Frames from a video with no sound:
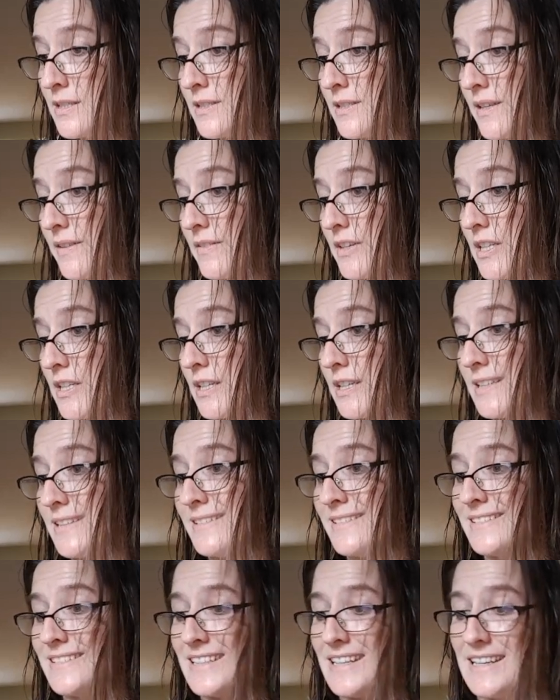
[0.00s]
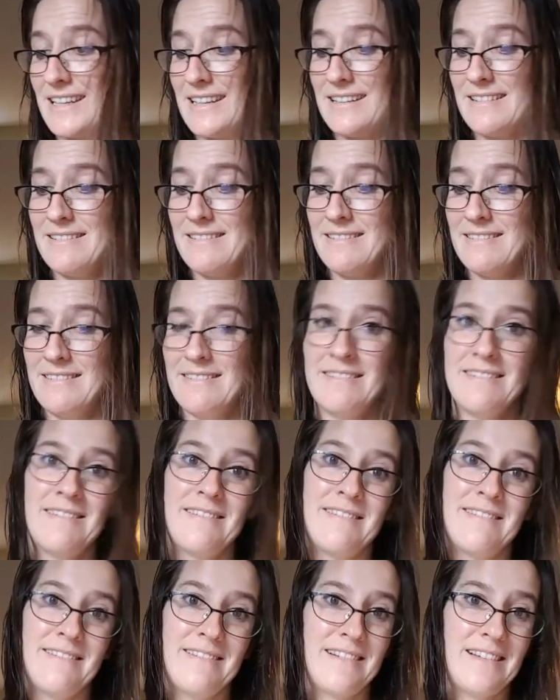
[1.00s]
7, 8, 9, 10,
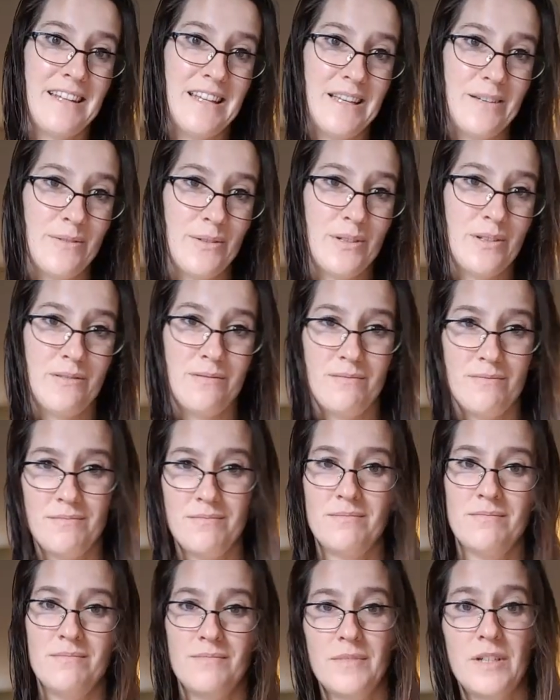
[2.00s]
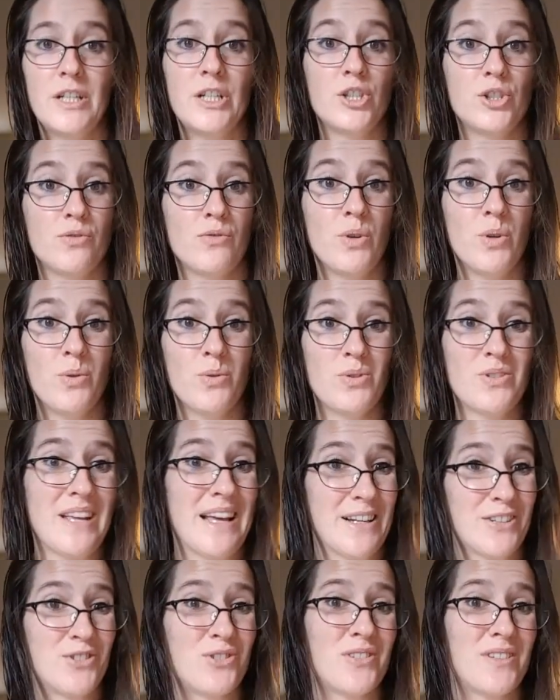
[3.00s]
11-ish rows
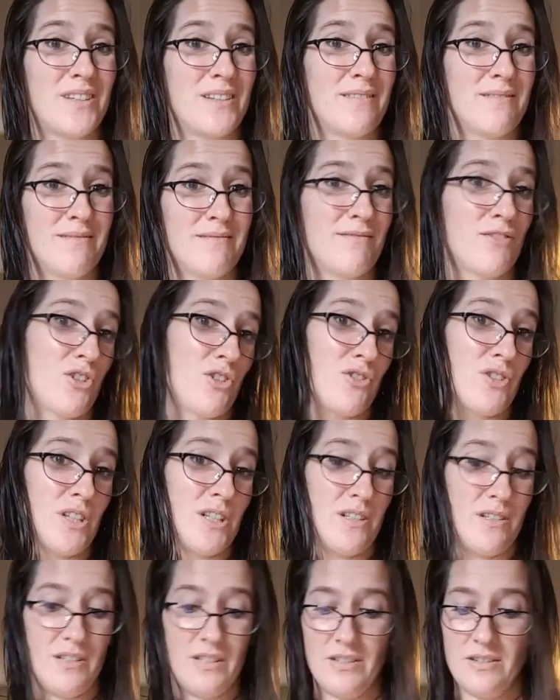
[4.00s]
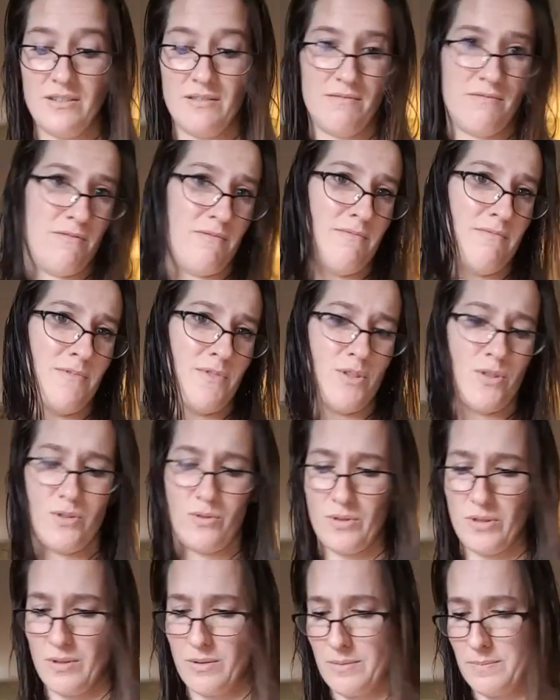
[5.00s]
actually crocheted on this
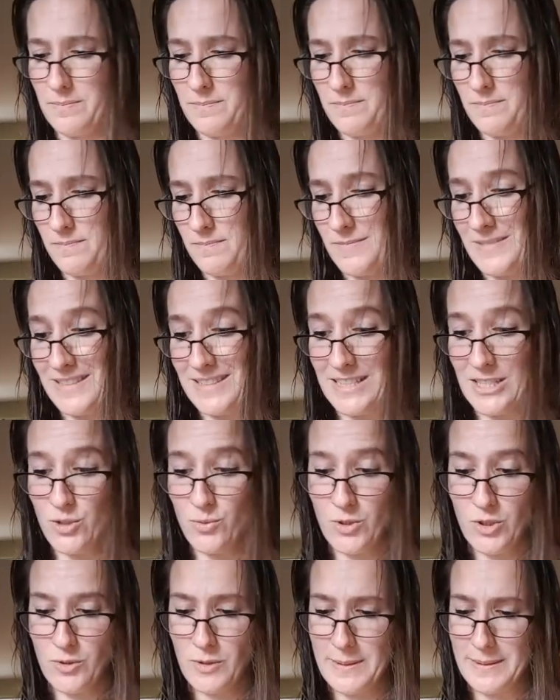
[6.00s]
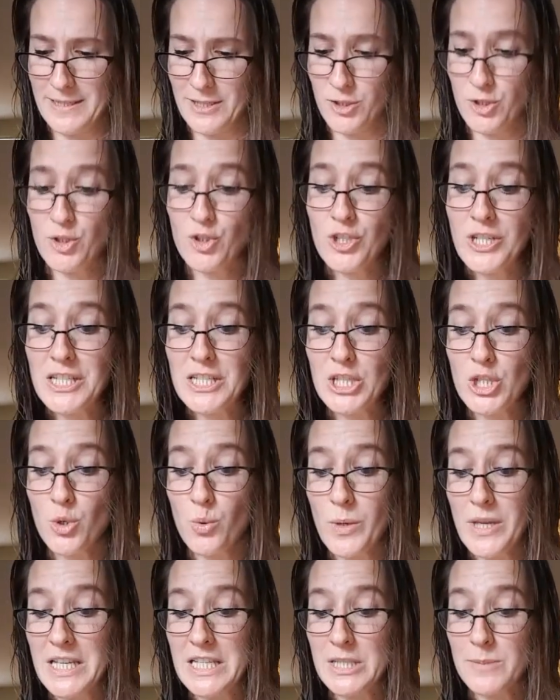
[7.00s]
since
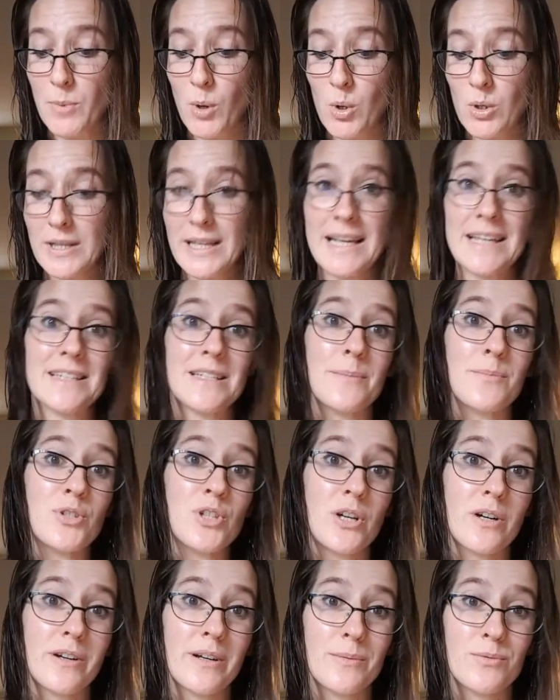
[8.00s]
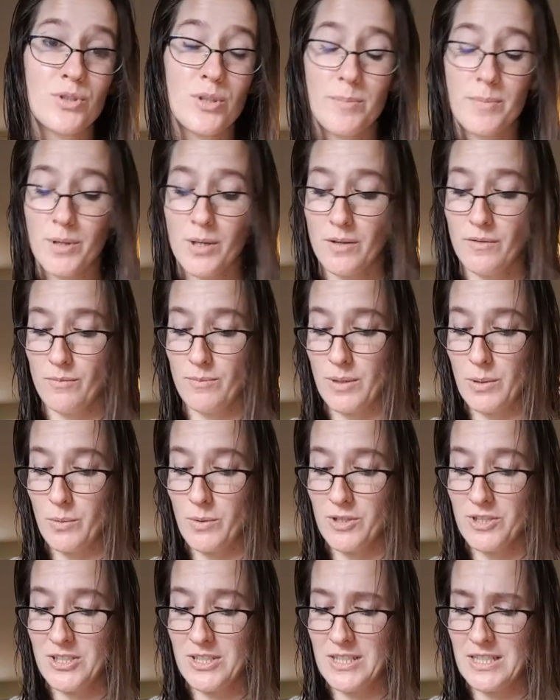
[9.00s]
we spoke last. I'm sorry, I'm tripping over my
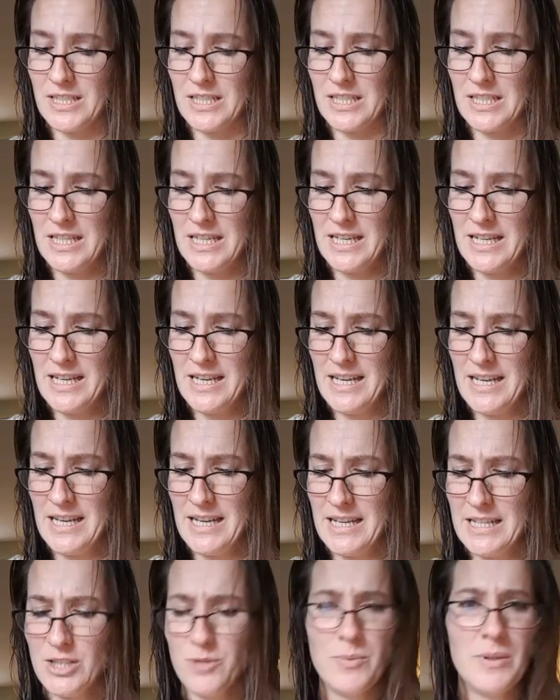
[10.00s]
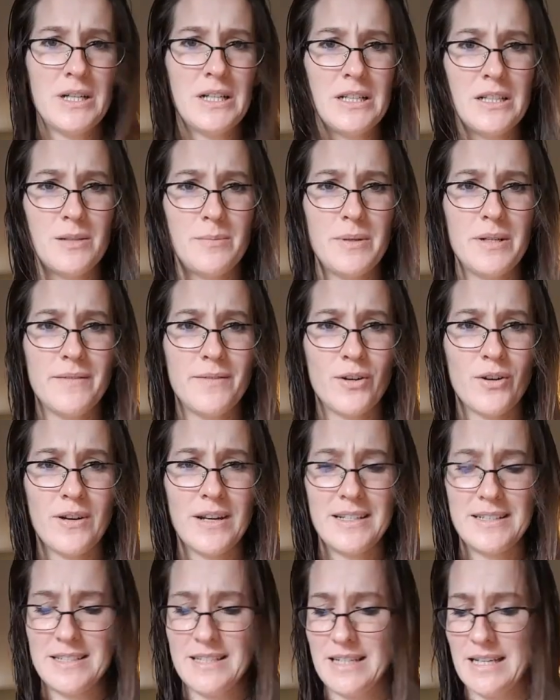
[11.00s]
words today. it's been a little bit of a
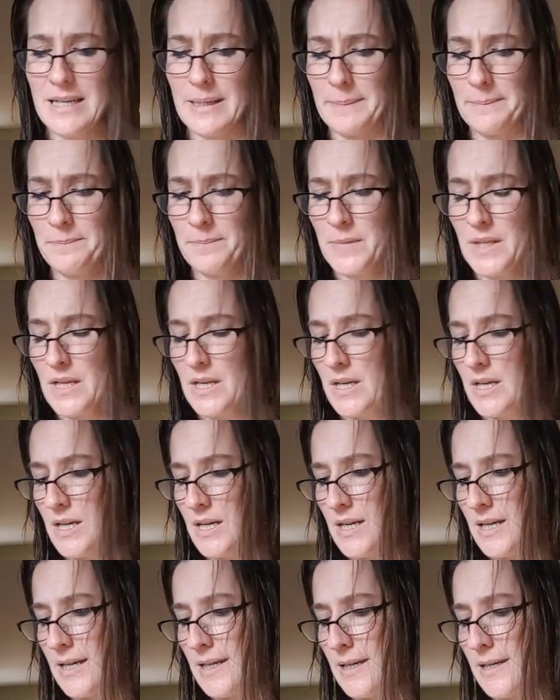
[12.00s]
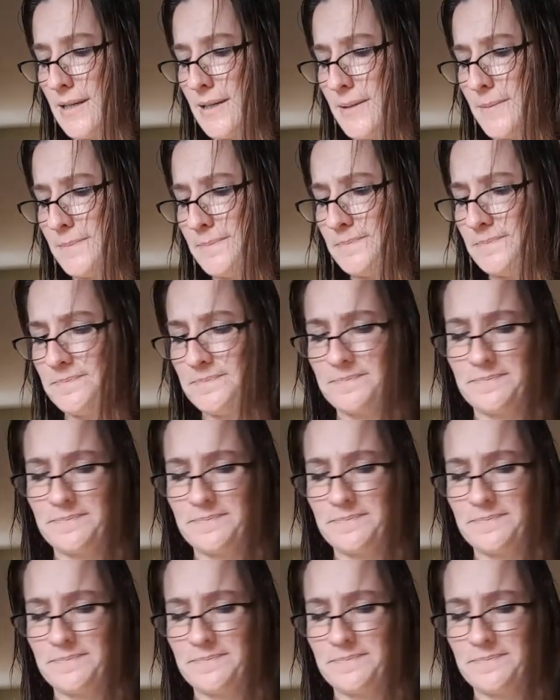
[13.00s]
crazy day. I